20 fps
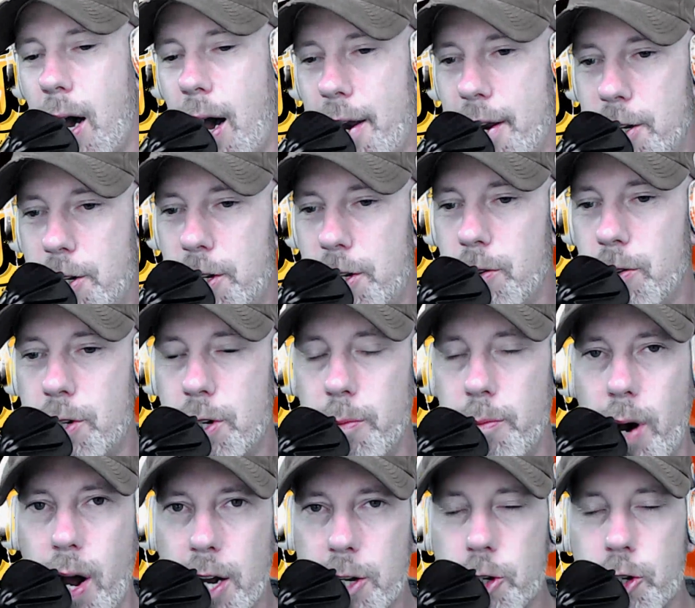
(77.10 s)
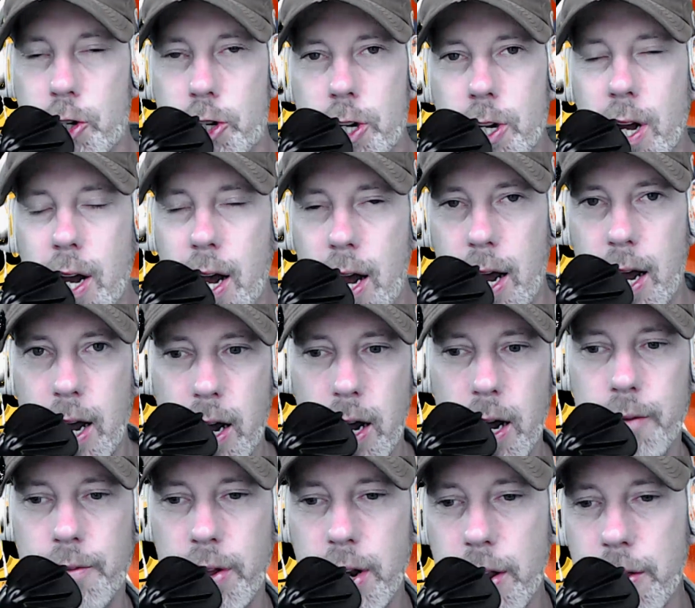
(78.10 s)
I didn't do too much
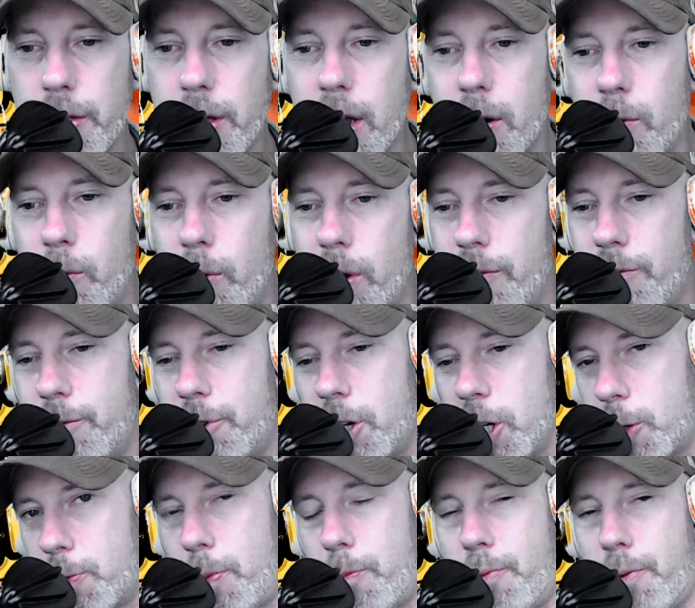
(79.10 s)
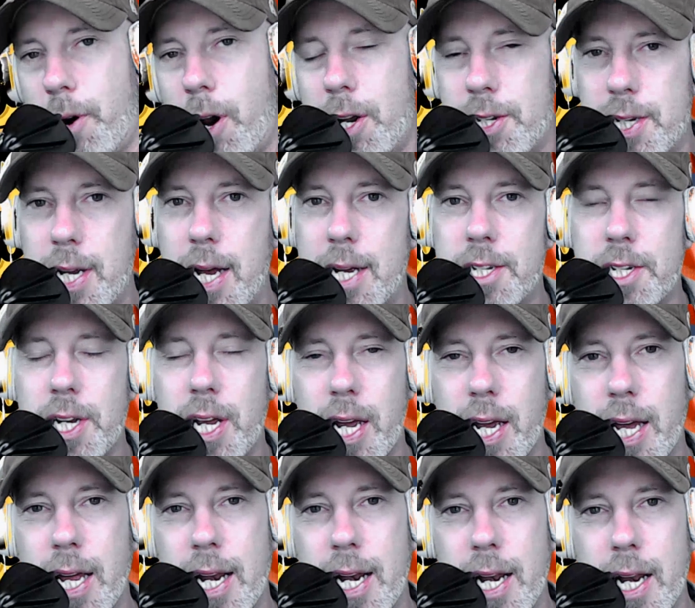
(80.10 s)
of anything. We've just been
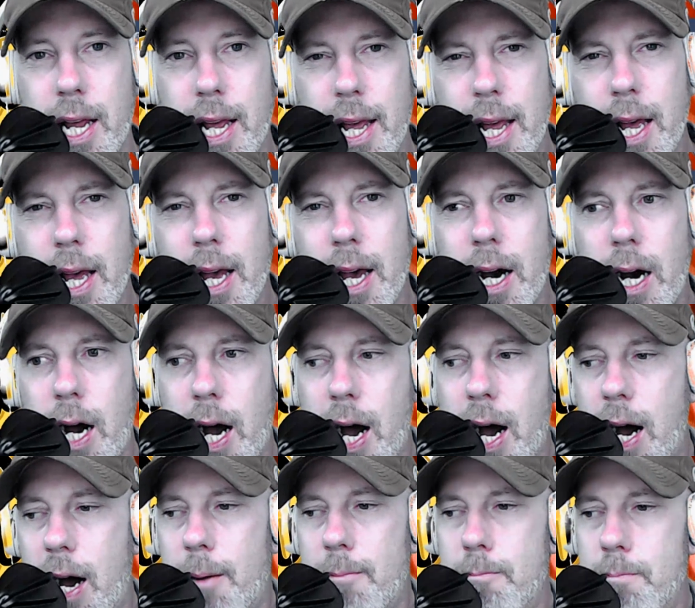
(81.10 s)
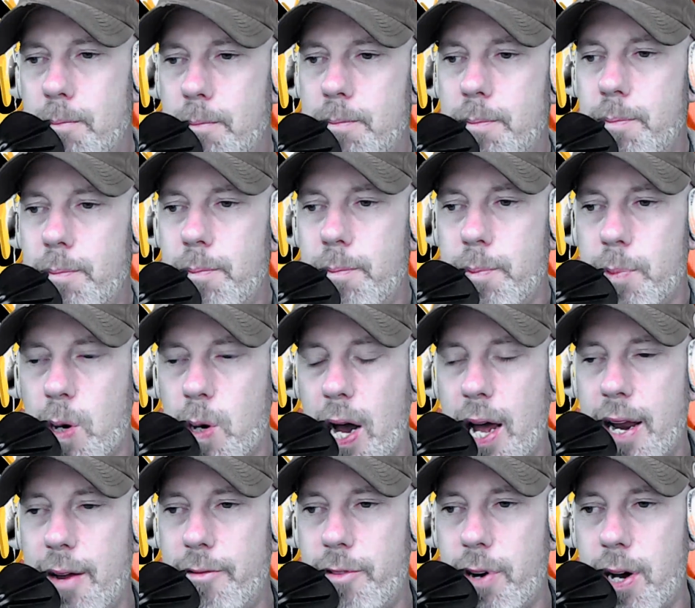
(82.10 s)
processing and
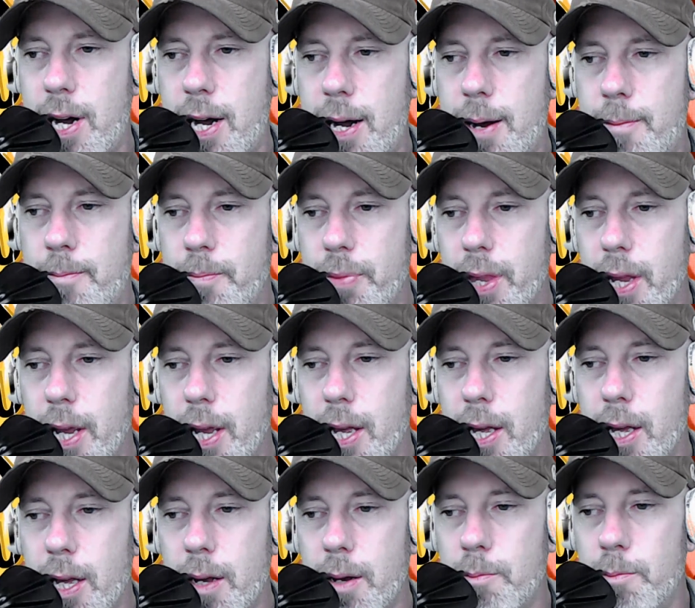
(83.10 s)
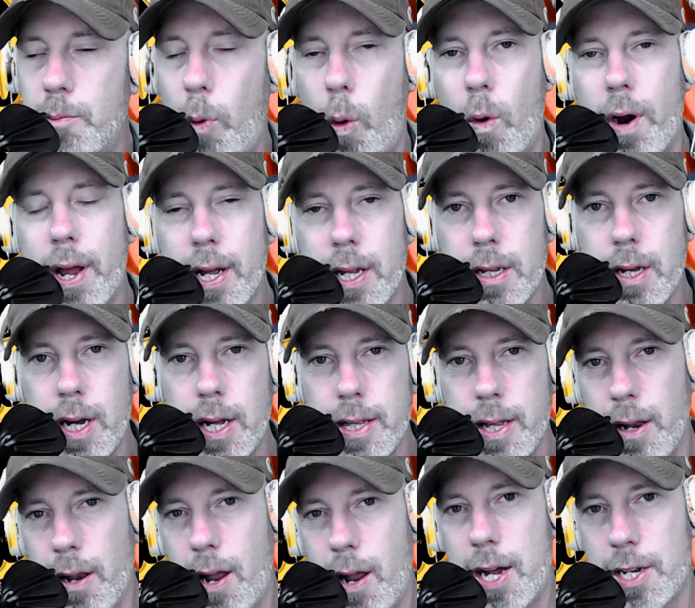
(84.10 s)
kind of mourning
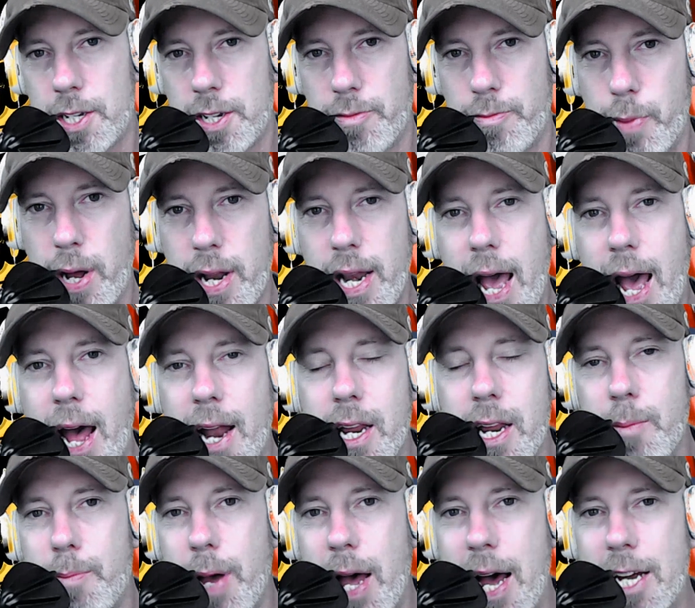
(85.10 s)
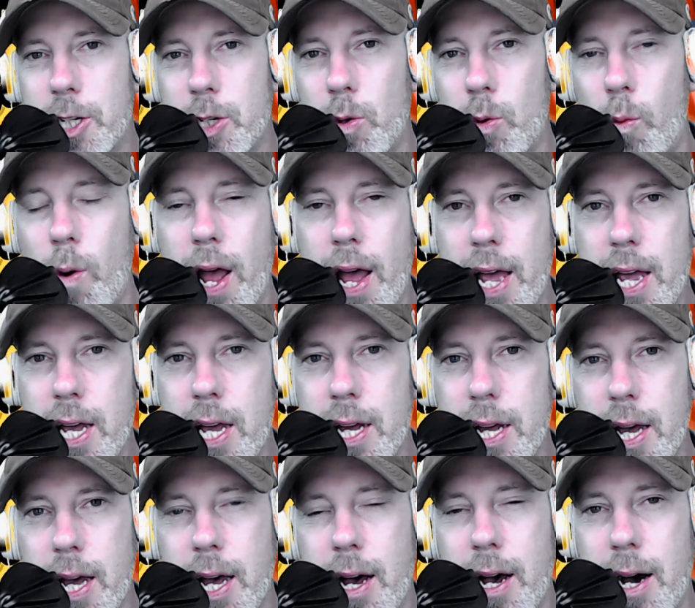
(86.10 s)
the loss of my dad. He passed away
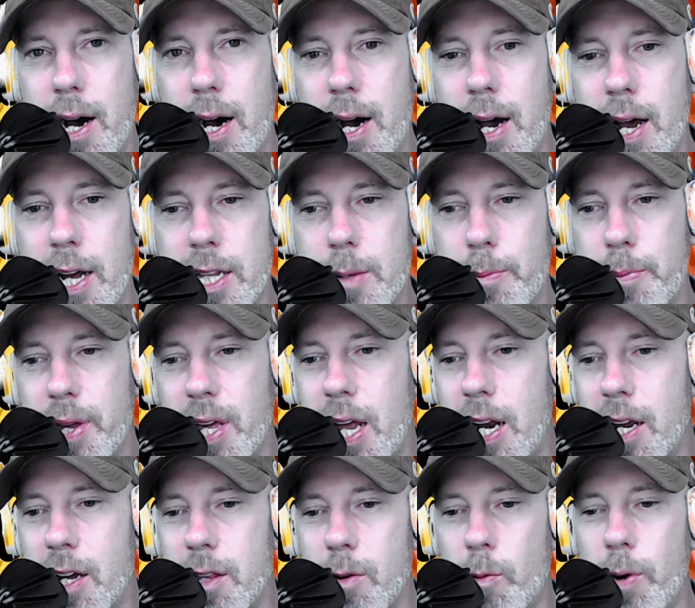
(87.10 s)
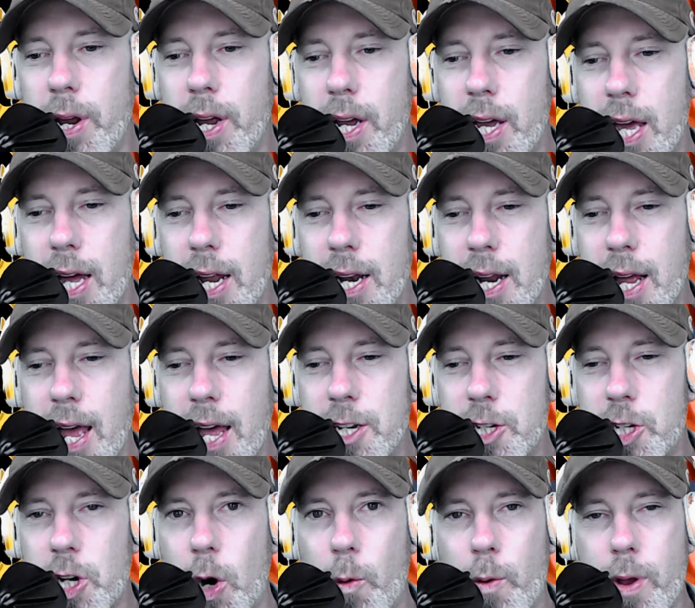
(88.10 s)
at the beginning of the weekend,
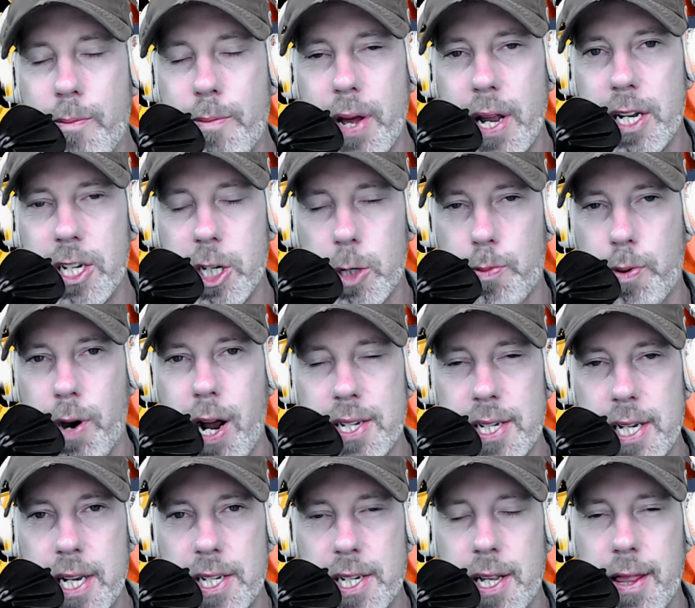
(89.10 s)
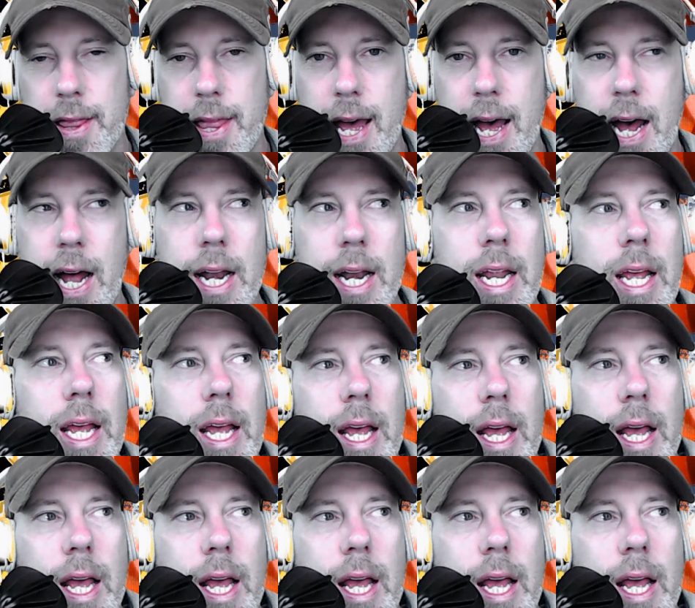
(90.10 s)
and so we've been just processing that.